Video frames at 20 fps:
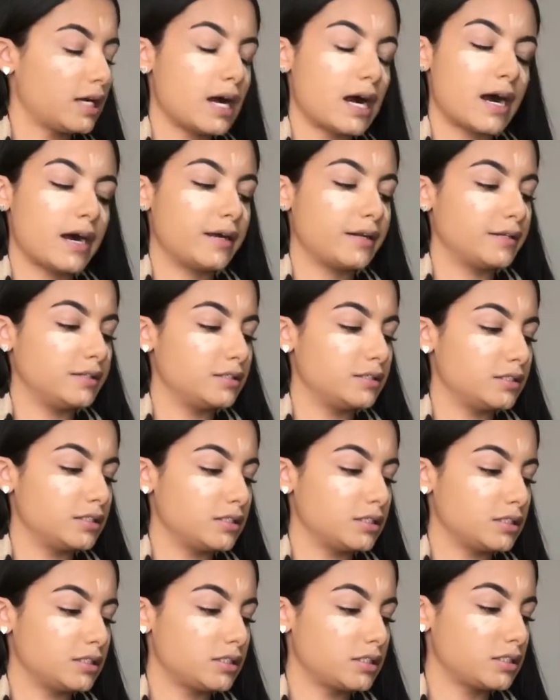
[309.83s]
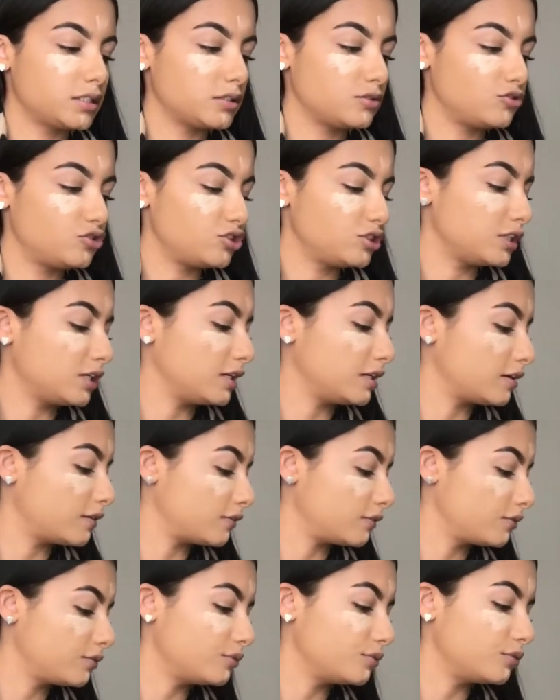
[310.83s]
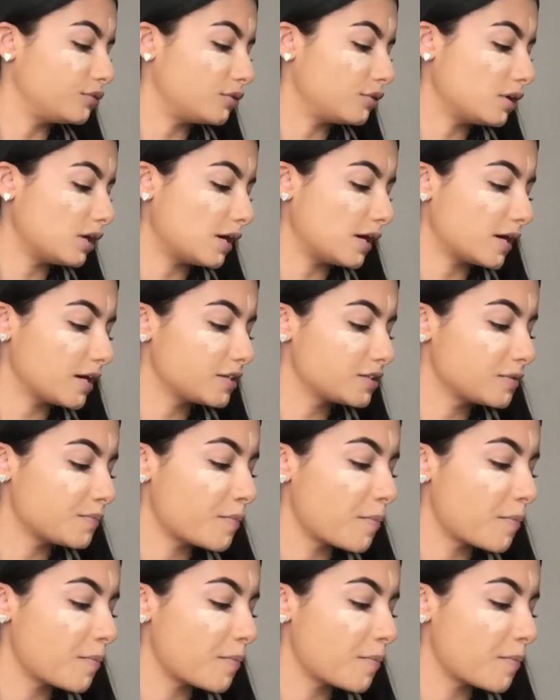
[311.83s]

and chin and forehead.